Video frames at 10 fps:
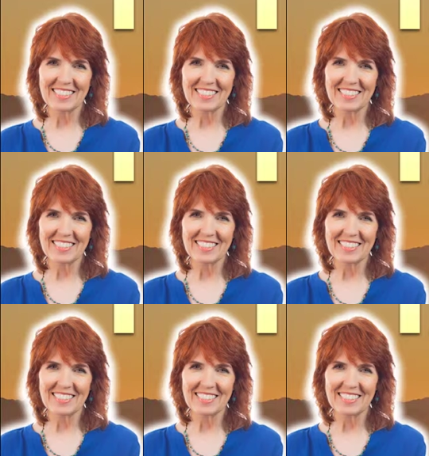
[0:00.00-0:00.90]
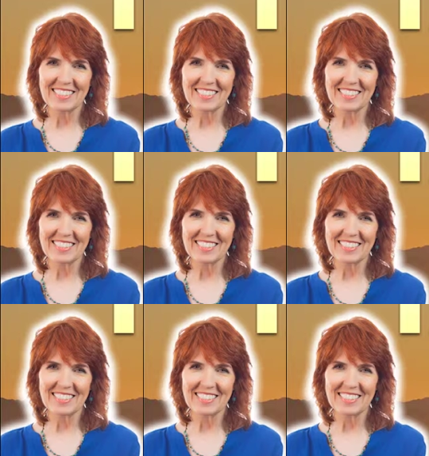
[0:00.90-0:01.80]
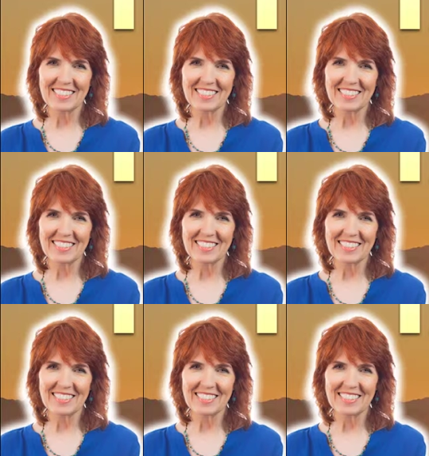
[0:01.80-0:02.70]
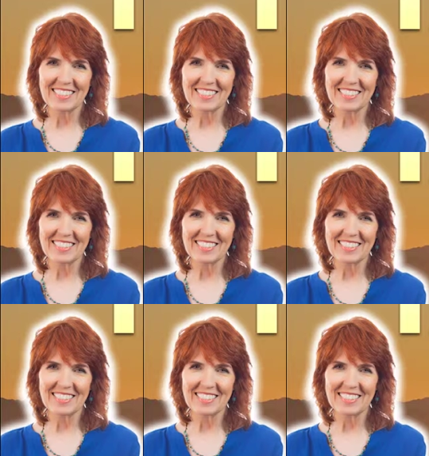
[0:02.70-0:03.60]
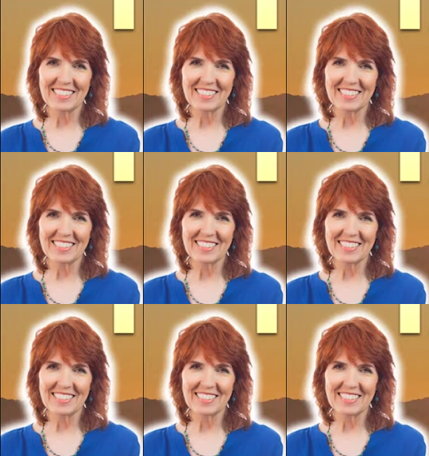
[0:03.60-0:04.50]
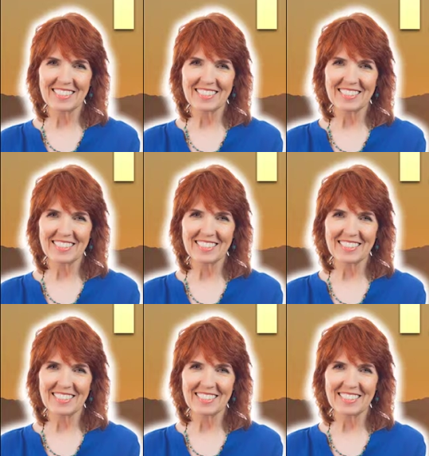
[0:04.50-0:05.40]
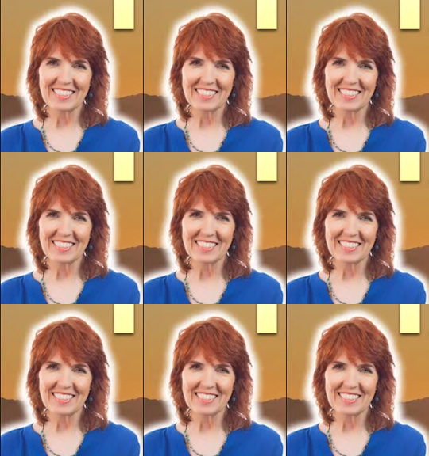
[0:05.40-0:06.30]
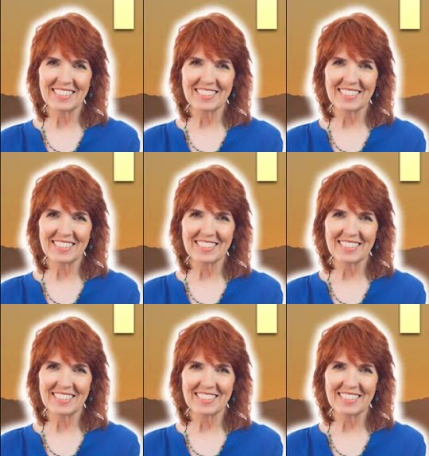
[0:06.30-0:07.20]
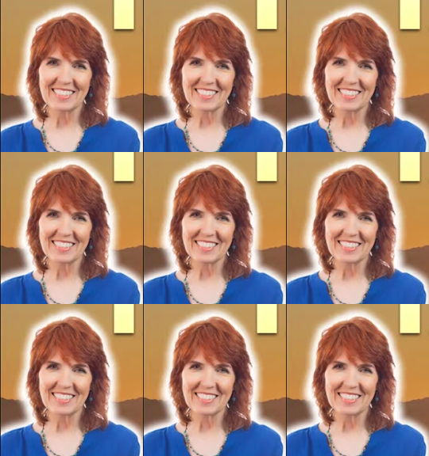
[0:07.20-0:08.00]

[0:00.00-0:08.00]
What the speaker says: (no lip movement)